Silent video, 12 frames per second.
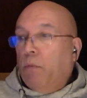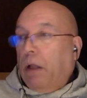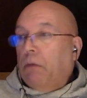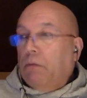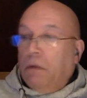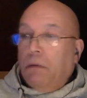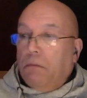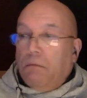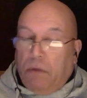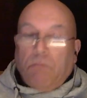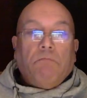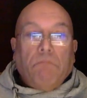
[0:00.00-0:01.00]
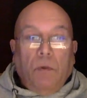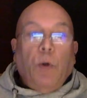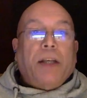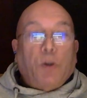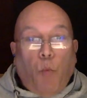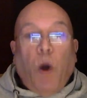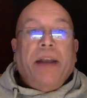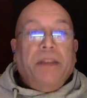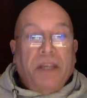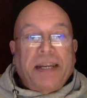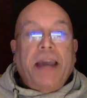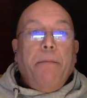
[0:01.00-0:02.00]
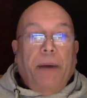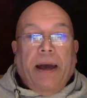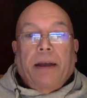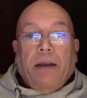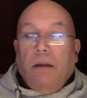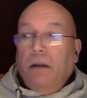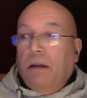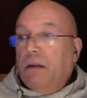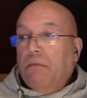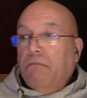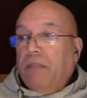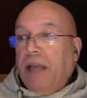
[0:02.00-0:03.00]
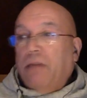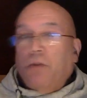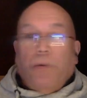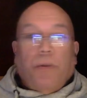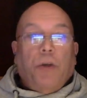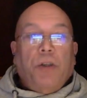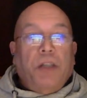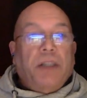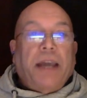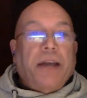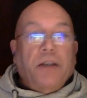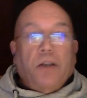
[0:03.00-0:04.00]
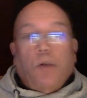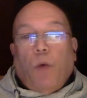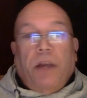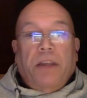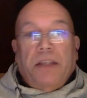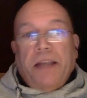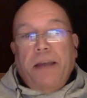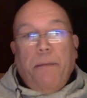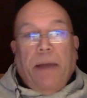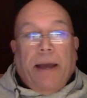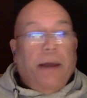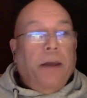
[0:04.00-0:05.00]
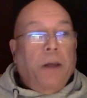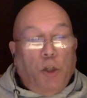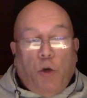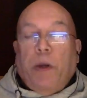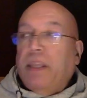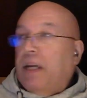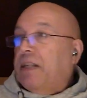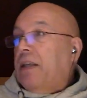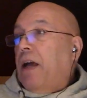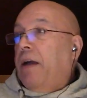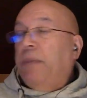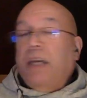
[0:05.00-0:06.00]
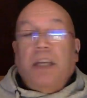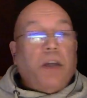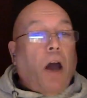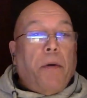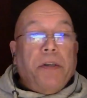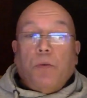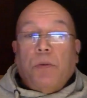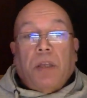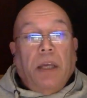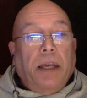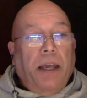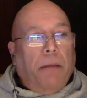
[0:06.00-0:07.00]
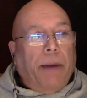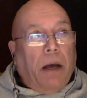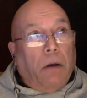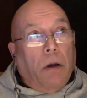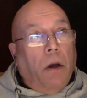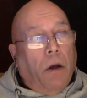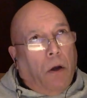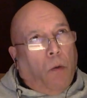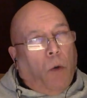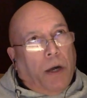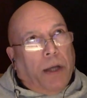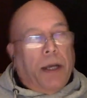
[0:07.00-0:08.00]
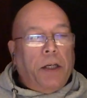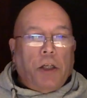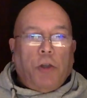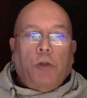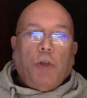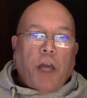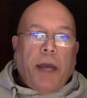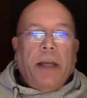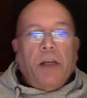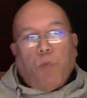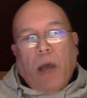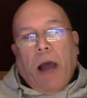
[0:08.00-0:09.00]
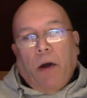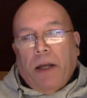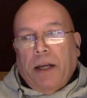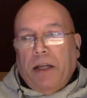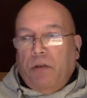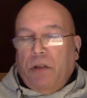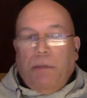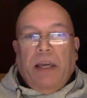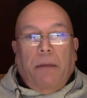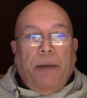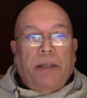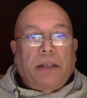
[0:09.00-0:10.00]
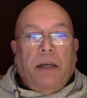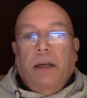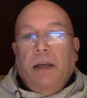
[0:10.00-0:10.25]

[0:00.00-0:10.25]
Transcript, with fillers: Well, you had to wind the tape back that took 30 seconds to wind the tape back. During that time, the guitarist was thinking about, oh, what can I change? How can I do it to make it better?